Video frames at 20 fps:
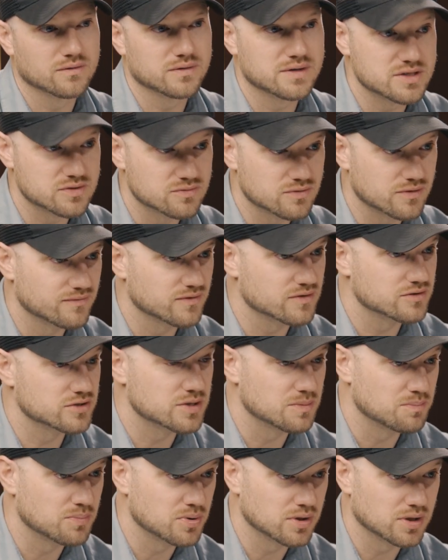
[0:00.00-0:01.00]
these roofers
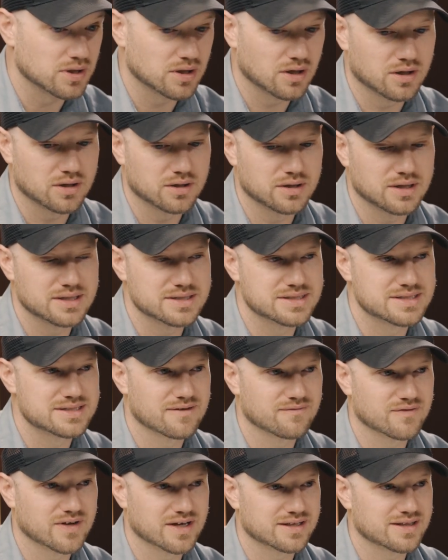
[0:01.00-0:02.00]
to put on and
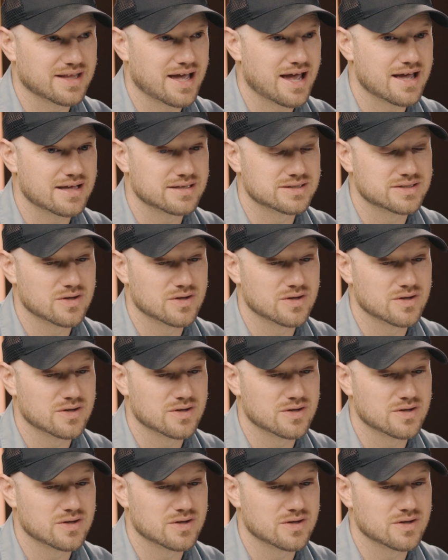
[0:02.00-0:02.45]
stuff like that.